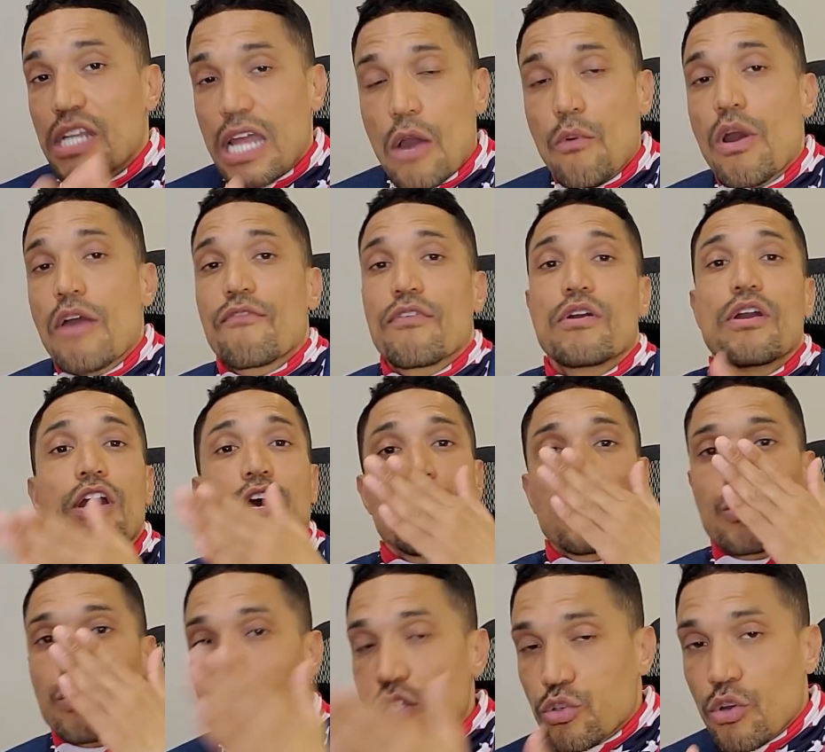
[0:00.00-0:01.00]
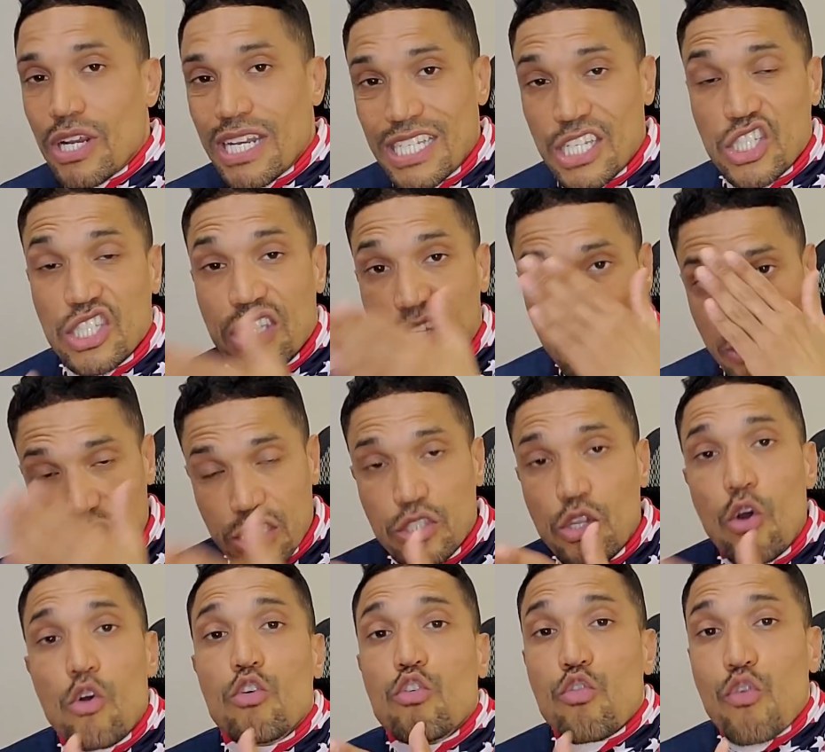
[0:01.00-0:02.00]
However, through this organization, there is
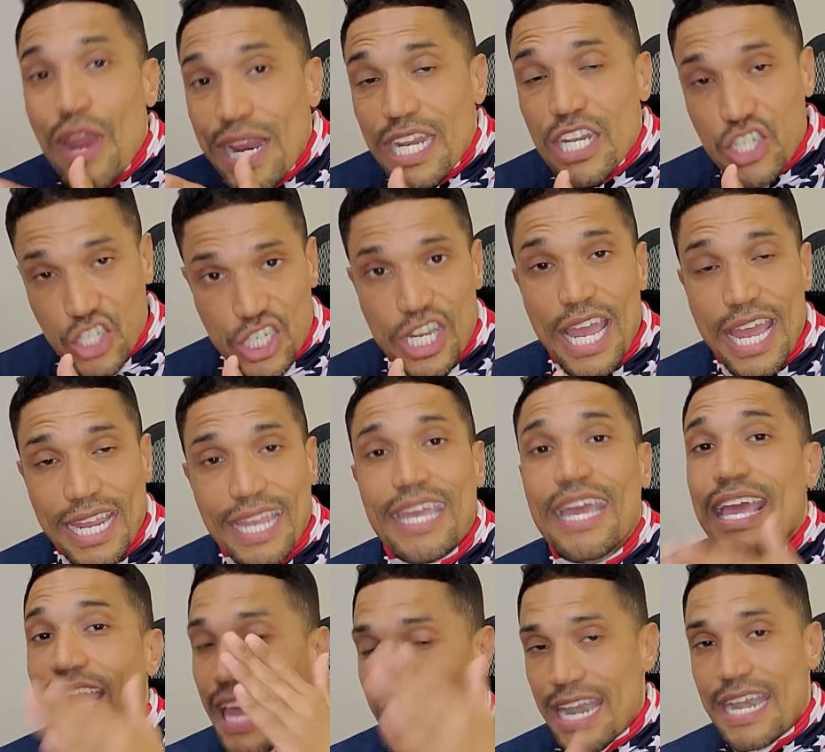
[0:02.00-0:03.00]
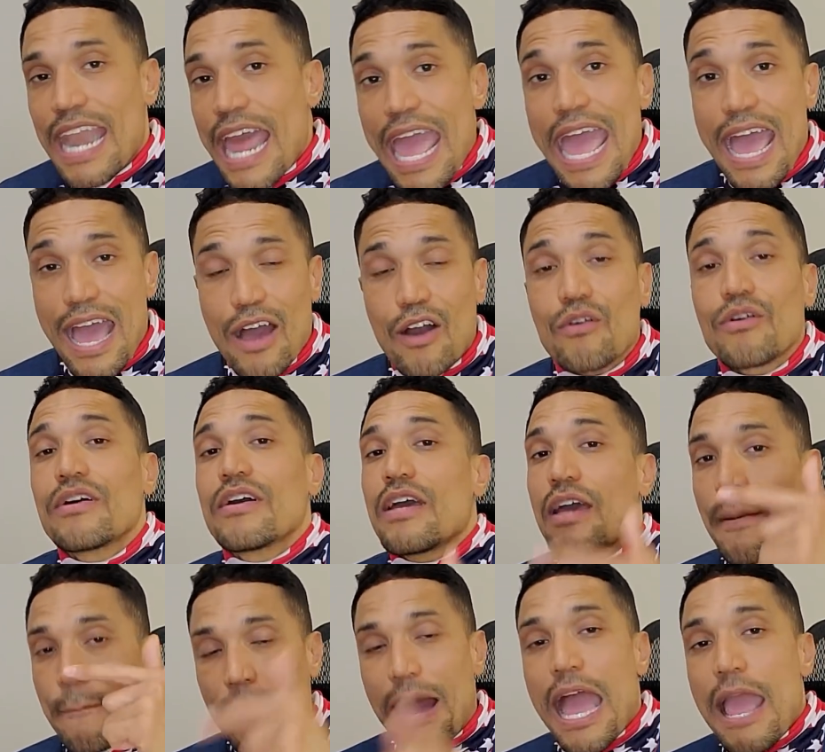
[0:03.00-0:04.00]
no credit check, and now
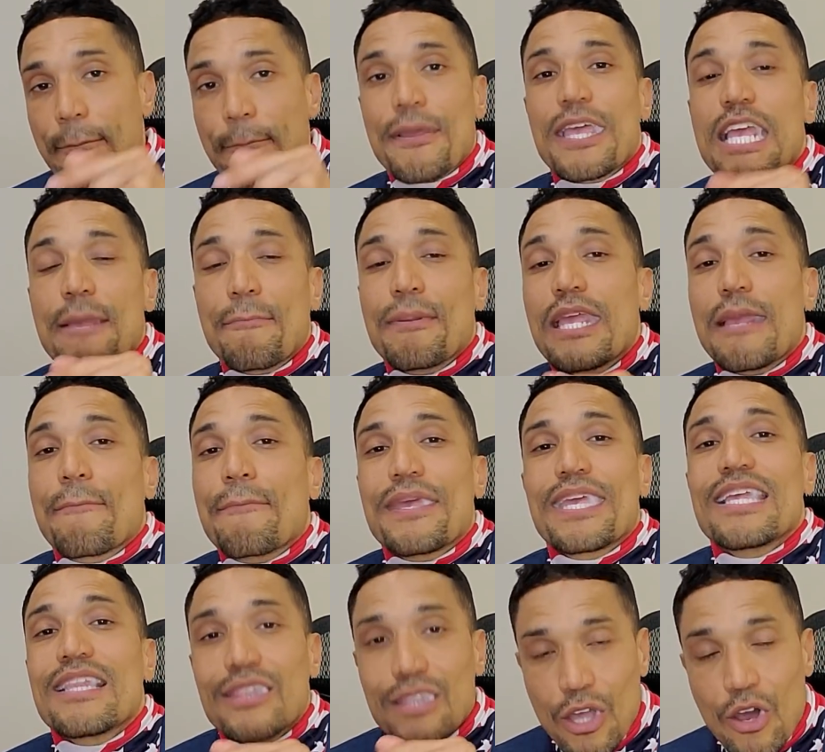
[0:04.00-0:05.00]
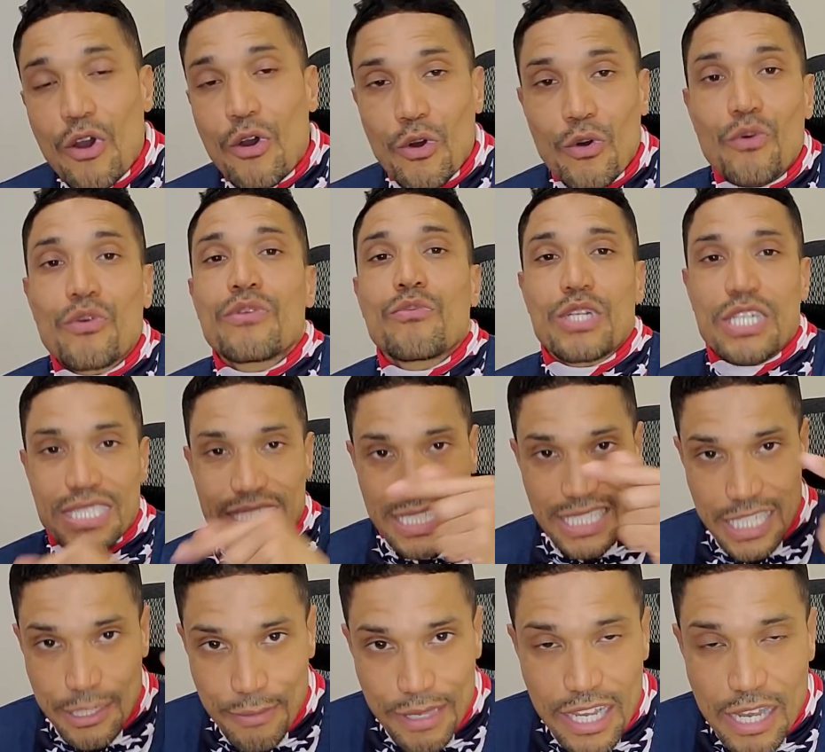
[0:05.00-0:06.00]
my PPP loan, which
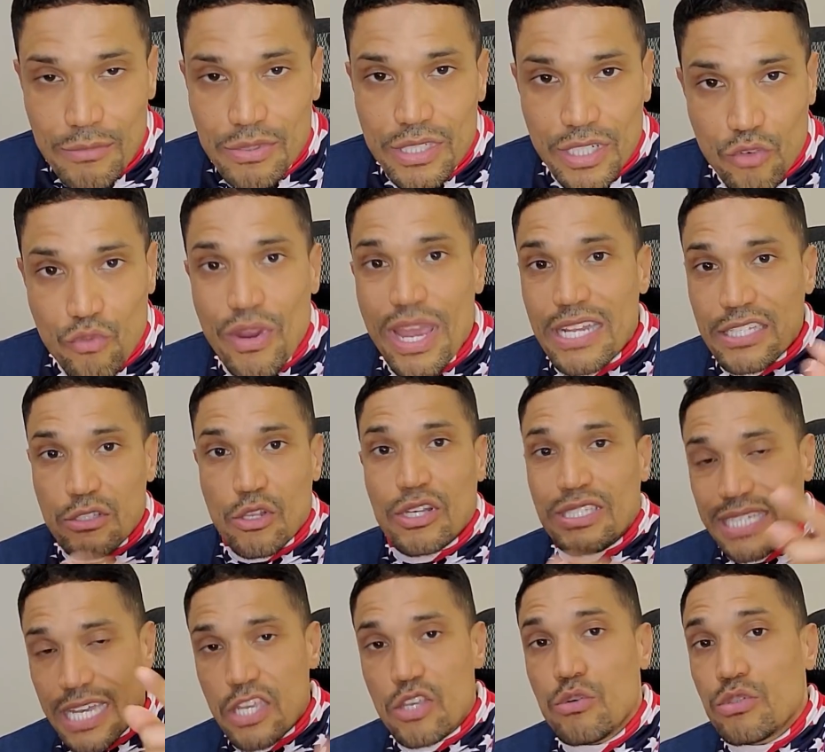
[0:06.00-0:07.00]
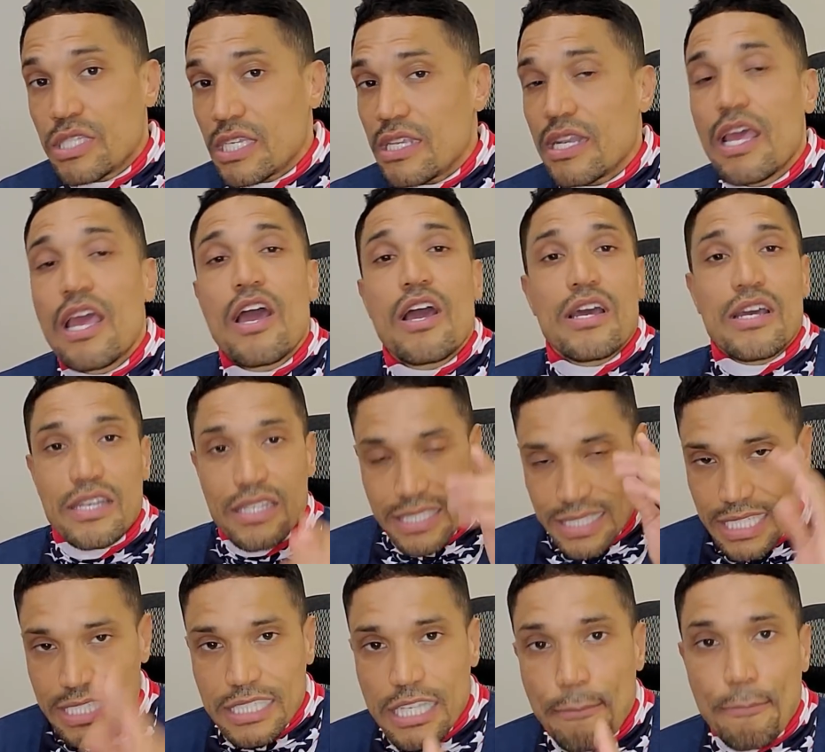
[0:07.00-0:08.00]
essentially becomes a grant as long as I use it
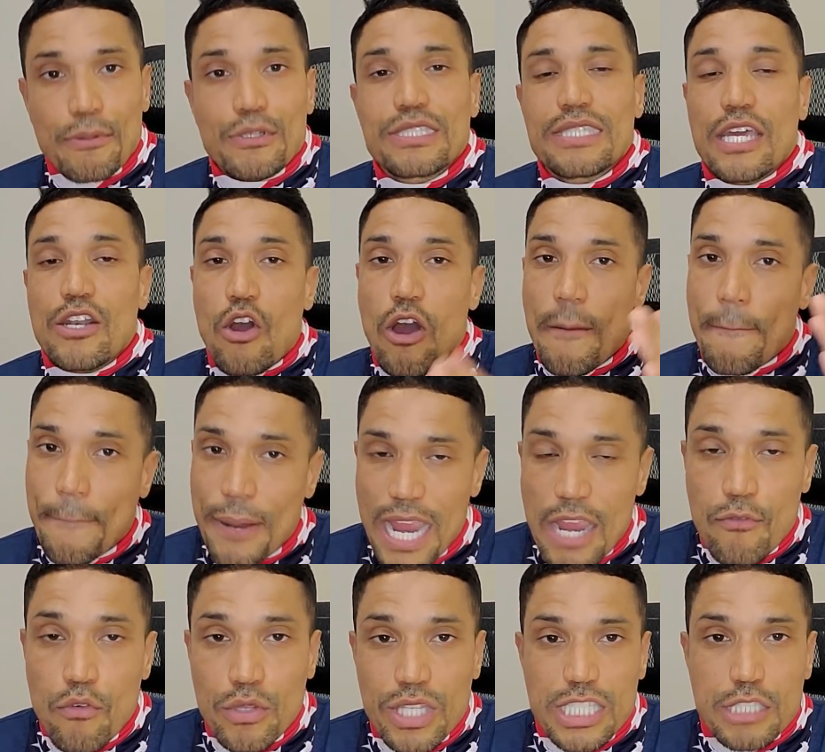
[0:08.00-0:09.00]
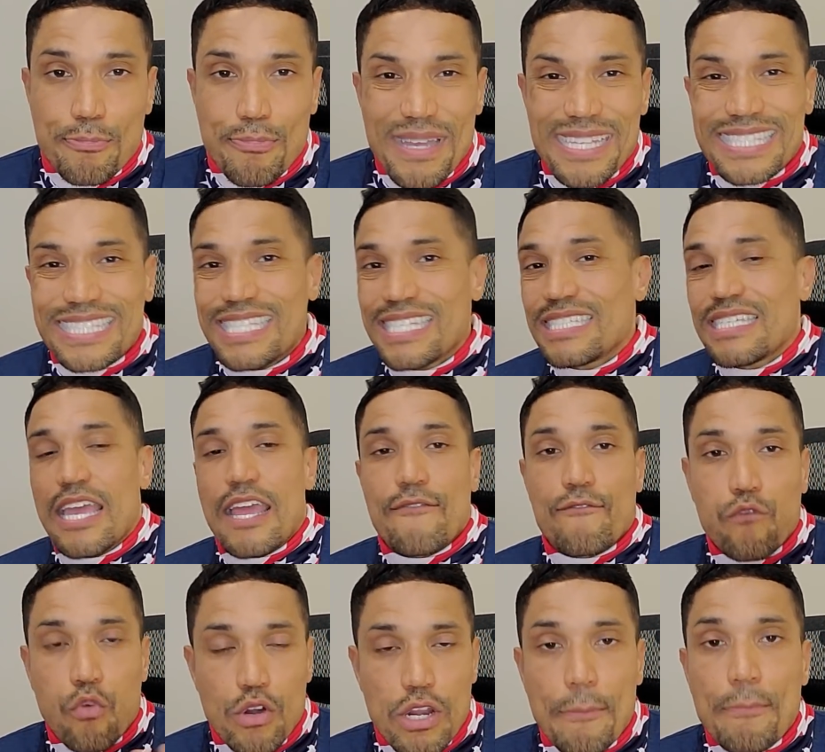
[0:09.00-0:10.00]
60% on payroll expenses and
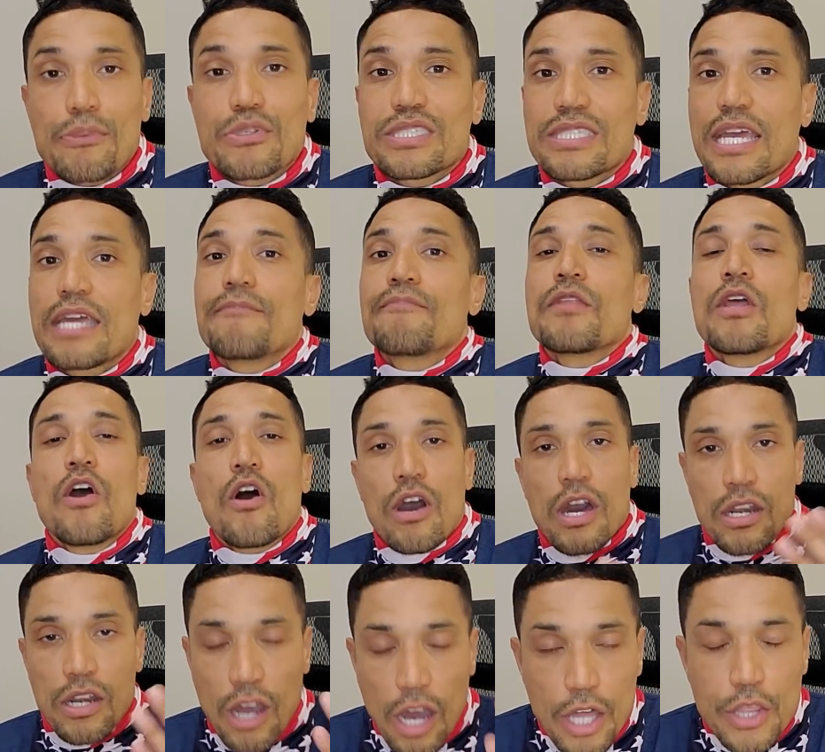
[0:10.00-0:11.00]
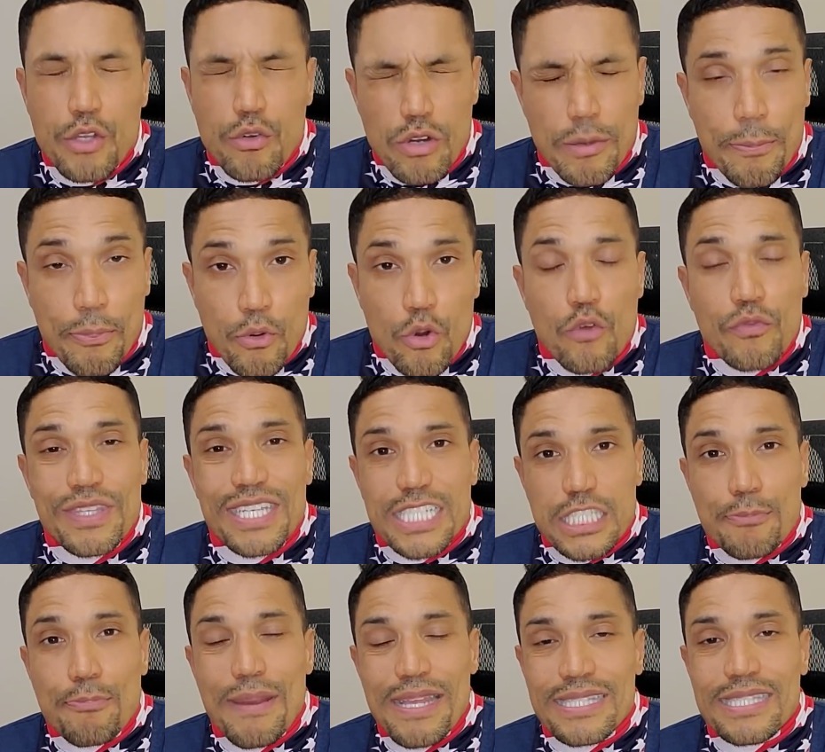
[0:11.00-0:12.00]
40% on other approved
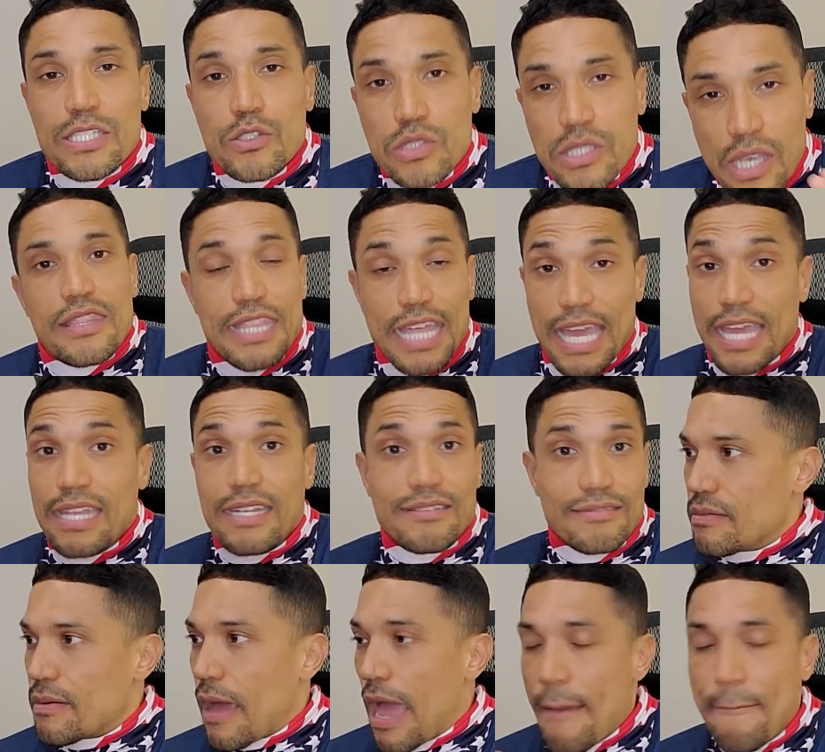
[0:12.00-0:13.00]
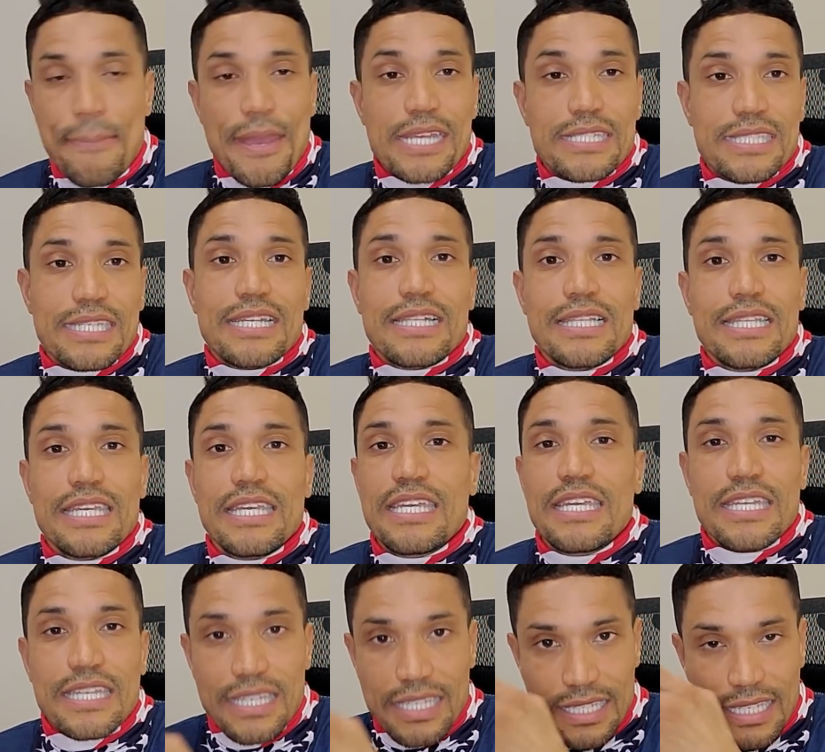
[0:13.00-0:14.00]
expenses, then I
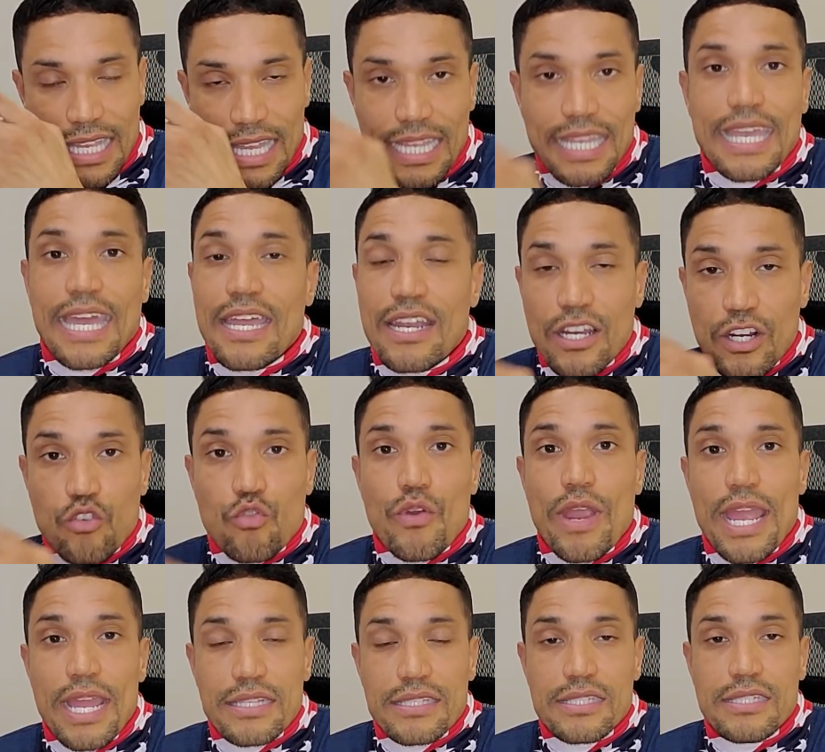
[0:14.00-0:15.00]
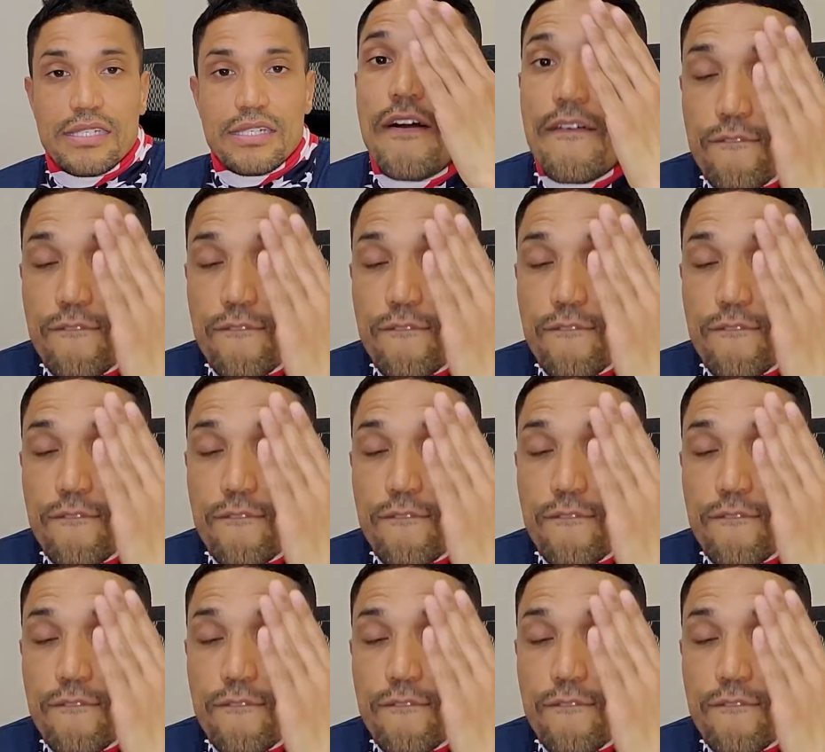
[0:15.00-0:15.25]
basically can get a grant,